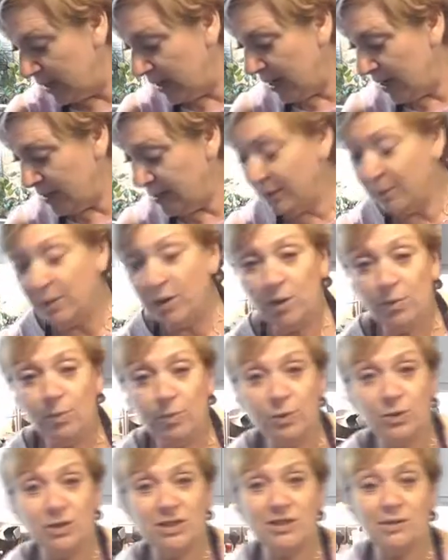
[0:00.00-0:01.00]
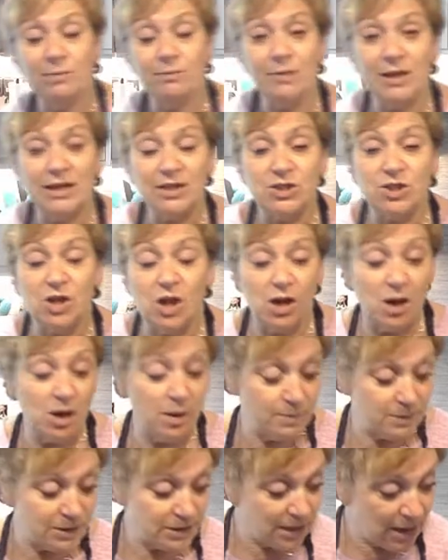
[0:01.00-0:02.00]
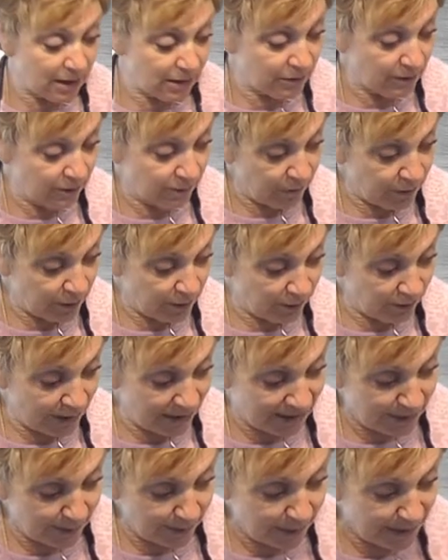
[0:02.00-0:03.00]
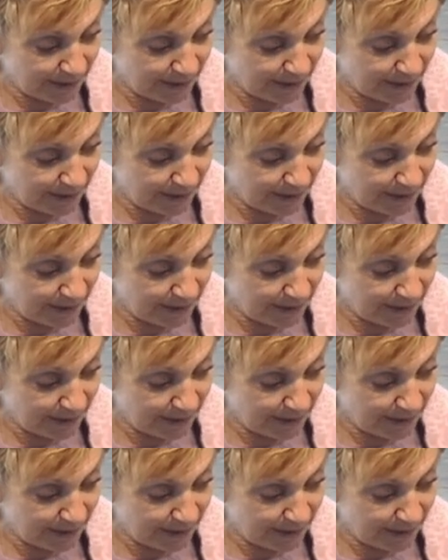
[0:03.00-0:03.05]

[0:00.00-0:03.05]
And then we could put some mixed herbs. Now the recipe